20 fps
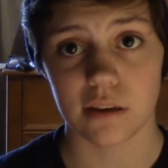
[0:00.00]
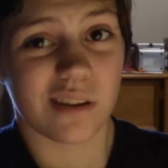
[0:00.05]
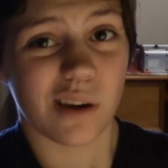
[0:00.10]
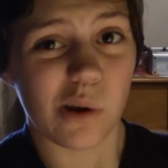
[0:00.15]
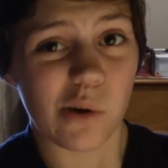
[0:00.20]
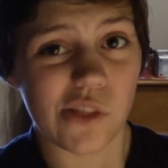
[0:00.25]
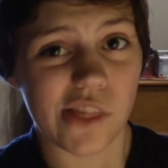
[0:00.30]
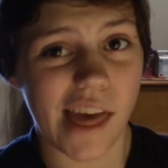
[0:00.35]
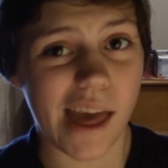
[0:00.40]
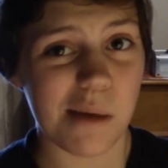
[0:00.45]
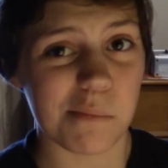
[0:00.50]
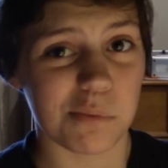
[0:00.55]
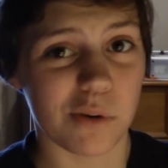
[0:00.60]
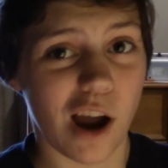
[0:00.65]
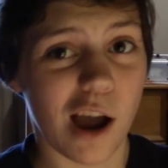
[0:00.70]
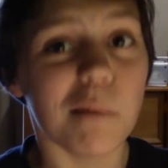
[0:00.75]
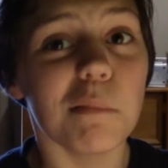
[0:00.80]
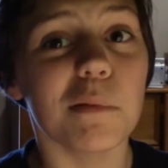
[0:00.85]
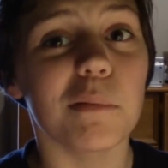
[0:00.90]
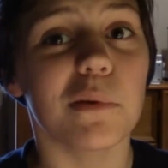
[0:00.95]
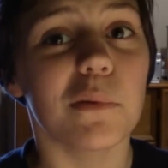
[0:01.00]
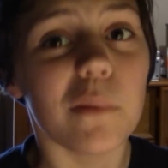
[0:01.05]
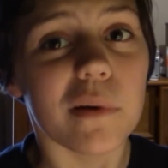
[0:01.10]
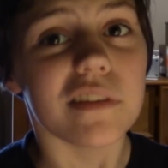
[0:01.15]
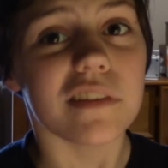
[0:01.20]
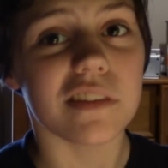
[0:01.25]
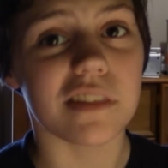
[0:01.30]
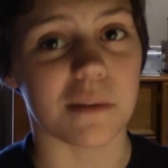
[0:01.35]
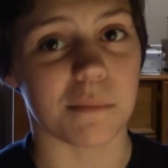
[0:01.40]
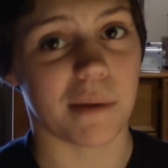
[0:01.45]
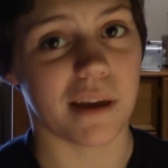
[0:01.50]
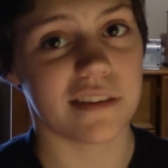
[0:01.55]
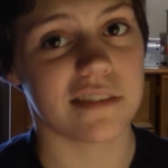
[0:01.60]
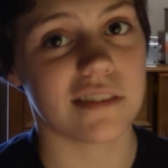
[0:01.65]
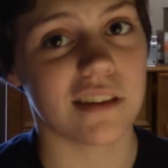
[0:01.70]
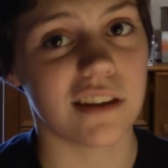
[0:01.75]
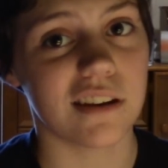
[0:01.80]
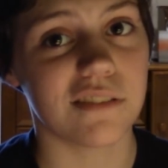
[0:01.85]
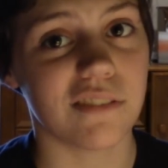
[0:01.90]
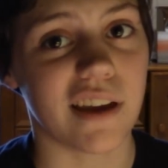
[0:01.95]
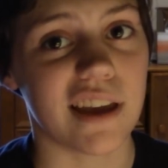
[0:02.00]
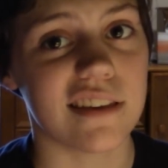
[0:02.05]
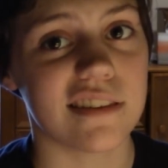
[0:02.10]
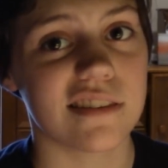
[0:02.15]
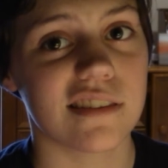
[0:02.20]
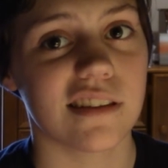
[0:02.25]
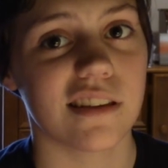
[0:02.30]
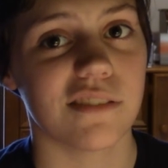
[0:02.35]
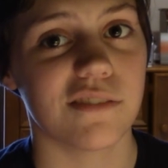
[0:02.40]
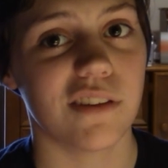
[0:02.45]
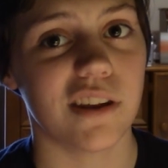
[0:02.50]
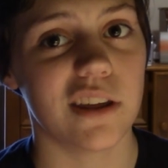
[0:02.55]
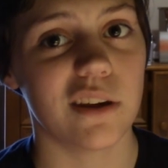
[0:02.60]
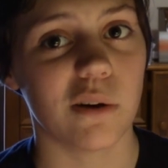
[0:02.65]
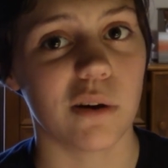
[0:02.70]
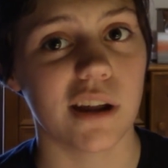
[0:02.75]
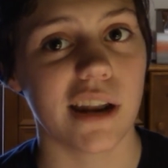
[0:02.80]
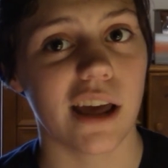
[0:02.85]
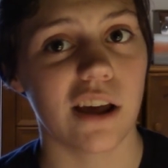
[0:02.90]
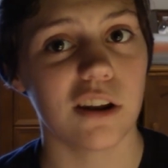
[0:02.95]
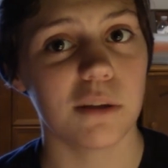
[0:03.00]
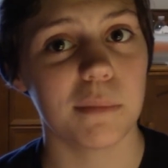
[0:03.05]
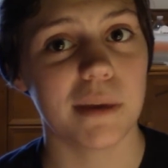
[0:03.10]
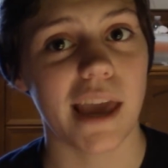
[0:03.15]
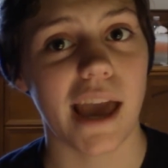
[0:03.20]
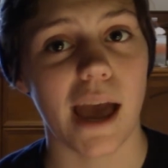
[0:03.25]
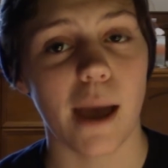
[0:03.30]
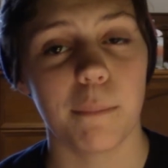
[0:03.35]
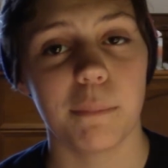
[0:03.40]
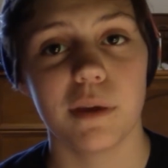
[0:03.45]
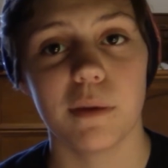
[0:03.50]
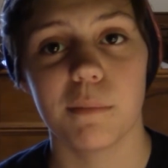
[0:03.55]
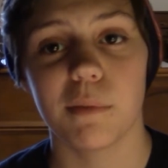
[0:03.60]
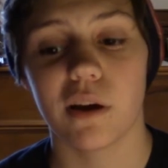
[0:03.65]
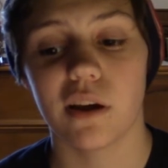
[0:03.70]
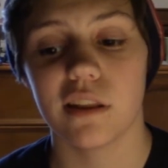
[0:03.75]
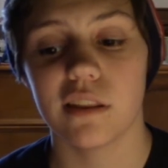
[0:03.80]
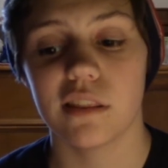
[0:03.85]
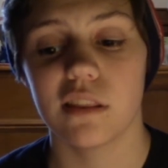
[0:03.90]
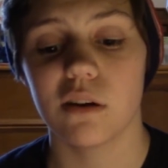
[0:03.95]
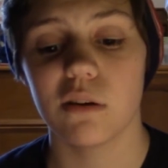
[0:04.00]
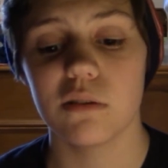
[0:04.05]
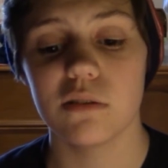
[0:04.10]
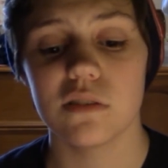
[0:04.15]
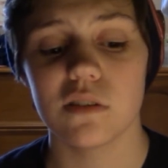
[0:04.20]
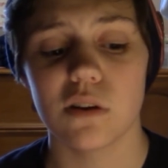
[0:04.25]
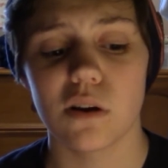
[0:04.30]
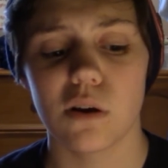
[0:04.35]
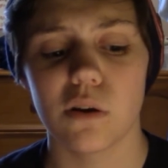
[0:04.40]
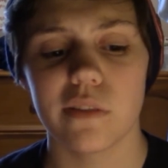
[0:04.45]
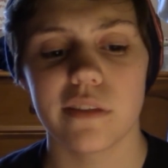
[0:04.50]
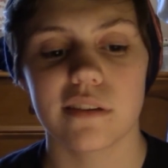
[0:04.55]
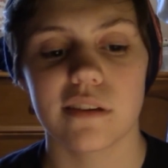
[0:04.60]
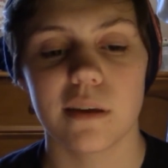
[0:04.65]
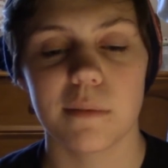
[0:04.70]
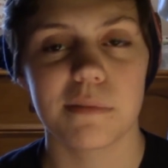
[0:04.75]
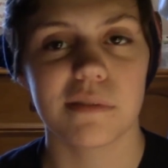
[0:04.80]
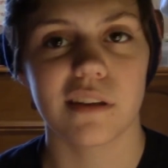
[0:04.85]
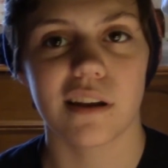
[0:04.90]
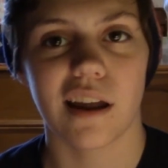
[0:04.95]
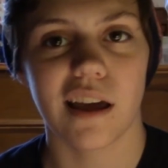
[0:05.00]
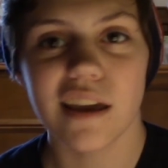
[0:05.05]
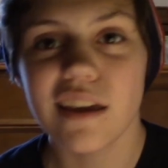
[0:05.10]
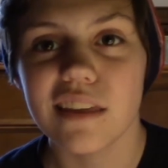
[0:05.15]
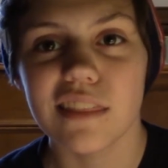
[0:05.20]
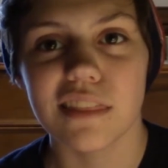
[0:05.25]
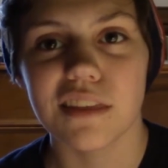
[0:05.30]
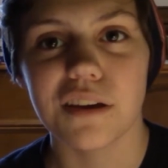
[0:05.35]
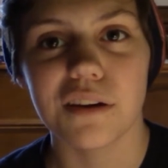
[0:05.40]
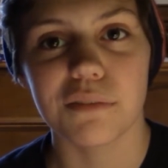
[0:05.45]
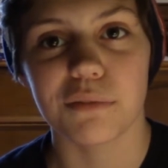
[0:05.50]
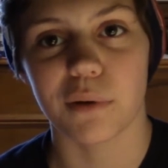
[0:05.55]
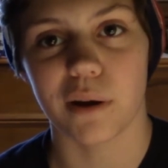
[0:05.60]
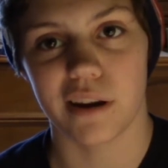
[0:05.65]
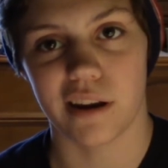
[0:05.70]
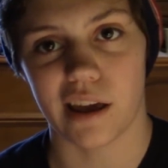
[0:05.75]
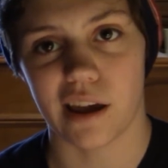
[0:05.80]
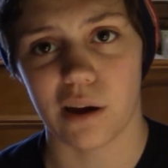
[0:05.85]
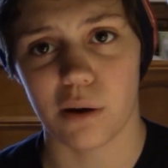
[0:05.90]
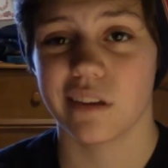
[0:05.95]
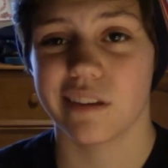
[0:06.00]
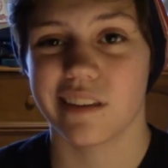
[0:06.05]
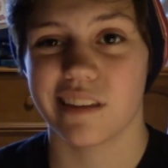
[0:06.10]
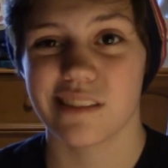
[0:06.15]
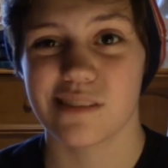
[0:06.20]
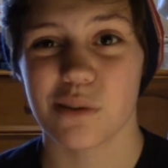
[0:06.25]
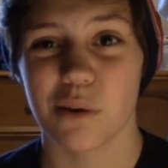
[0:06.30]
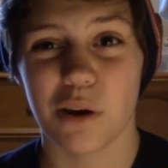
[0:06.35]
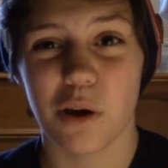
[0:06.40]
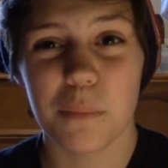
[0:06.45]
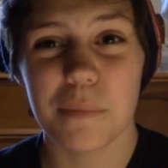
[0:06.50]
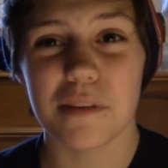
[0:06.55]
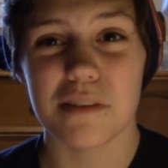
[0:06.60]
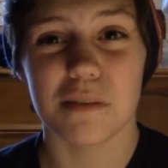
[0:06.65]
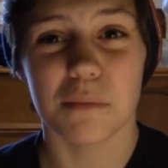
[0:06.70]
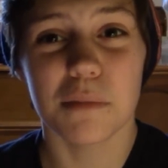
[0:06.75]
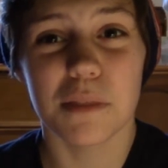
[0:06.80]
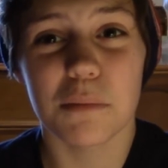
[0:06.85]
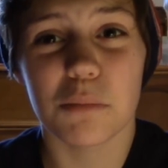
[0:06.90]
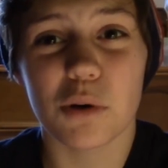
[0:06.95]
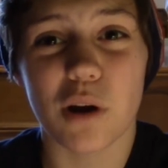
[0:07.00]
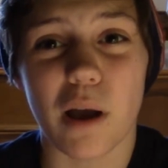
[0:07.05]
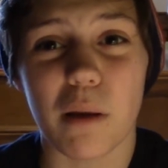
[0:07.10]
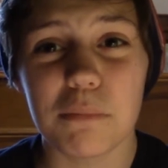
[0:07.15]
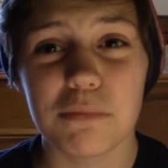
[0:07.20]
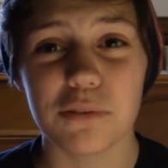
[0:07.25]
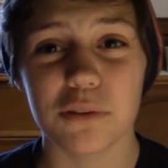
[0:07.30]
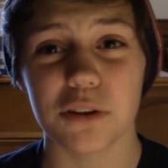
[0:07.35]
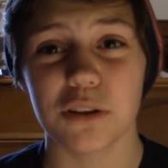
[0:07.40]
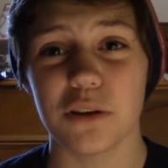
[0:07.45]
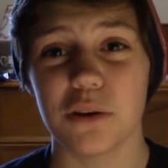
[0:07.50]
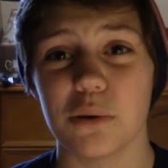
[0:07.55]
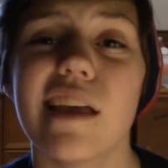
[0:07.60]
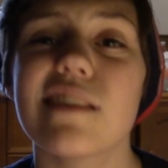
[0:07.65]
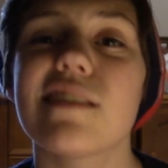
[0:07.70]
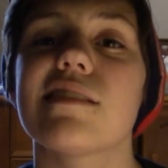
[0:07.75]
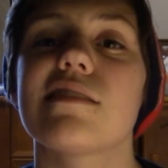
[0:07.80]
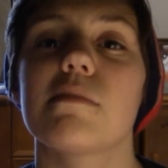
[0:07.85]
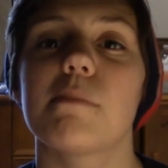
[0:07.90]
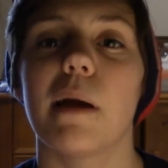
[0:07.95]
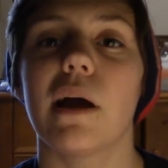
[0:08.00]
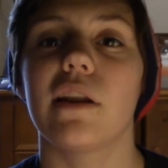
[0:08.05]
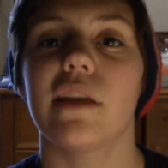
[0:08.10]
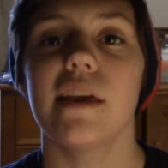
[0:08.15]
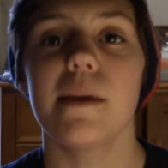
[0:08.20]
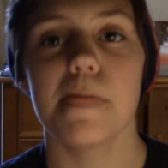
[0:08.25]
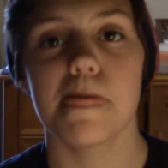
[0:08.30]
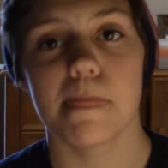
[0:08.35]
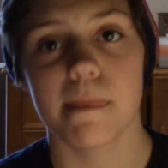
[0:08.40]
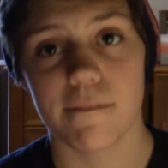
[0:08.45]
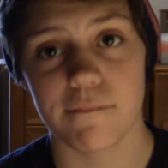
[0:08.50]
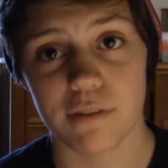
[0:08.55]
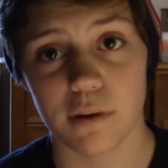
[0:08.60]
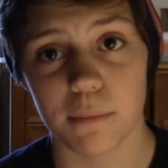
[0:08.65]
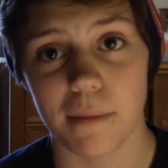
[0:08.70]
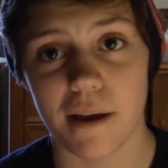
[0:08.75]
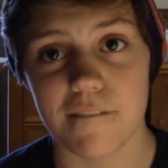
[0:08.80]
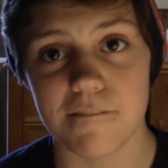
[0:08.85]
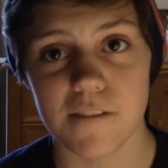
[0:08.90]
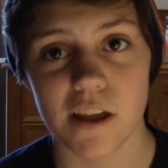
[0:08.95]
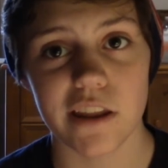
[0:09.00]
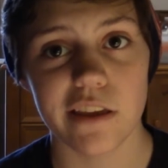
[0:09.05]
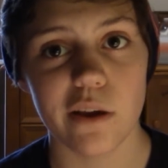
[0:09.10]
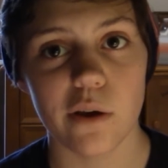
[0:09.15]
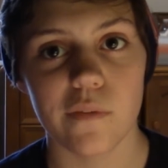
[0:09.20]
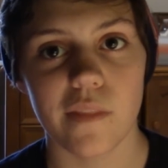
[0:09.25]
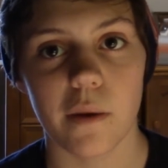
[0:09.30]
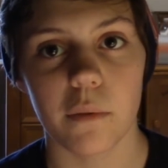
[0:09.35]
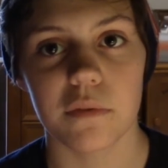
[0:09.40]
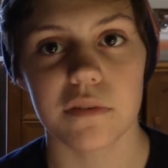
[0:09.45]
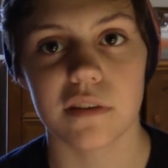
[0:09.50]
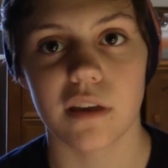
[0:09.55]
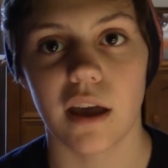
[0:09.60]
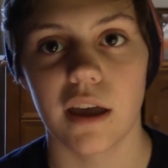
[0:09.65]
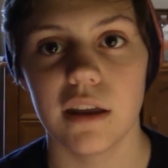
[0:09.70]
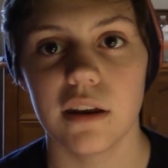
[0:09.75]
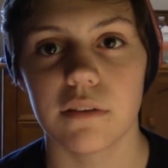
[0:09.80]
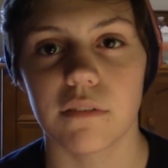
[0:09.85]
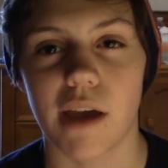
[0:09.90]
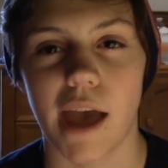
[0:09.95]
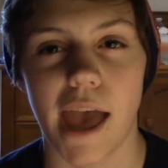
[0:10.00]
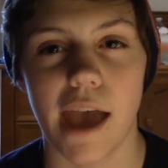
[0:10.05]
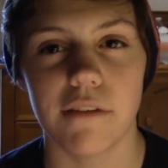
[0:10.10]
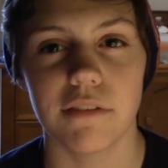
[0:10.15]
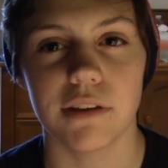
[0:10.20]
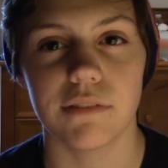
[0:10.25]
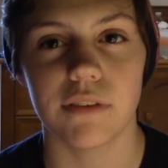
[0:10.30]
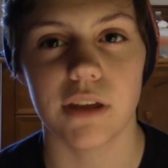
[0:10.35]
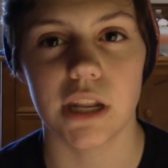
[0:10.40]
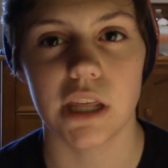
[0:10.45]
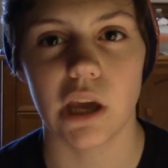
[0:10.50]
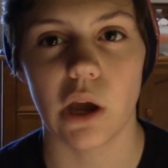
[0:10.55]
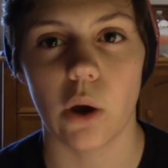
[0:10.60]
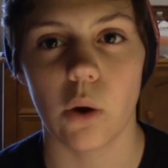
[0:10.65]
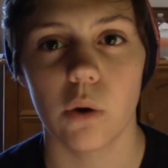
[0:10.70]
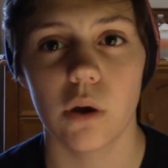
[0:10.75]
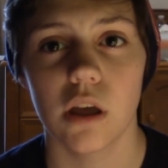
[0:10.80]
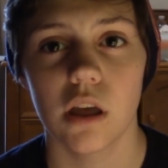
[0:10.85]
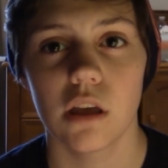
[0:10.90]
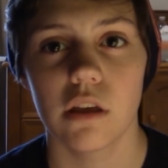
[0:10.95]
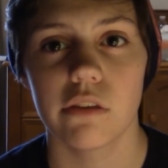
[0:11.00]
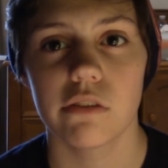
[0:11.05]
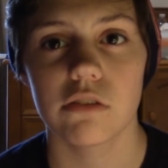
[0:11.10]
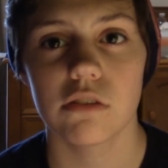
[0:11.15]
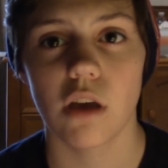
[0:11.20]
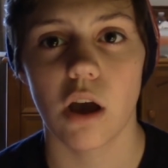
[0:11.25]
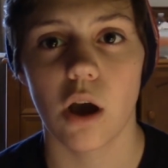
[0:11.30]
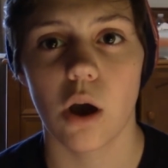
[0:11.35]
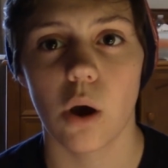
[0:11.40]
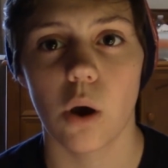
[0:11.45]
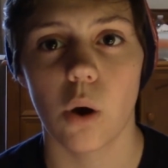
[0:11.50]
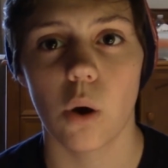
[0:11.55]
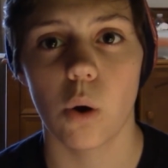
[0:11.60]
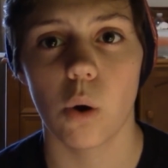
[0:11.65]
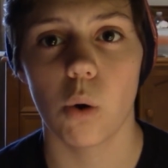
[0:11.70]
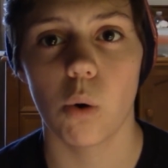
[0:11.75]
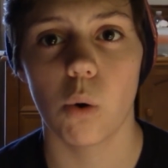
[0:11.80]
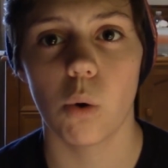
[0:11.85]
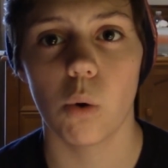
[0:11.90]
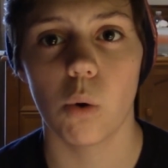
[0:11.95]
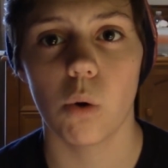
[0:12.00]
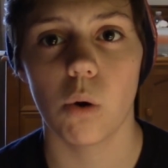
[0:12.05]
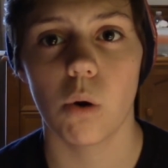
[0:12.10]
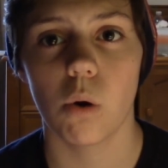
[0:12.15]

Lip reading: So that probably wasn't the best advice video on how to be happy, but those are all the tips that I can think of right now. So I hope that some of them were helpful to you. That's about it for my video. That was kind of a heavy video. So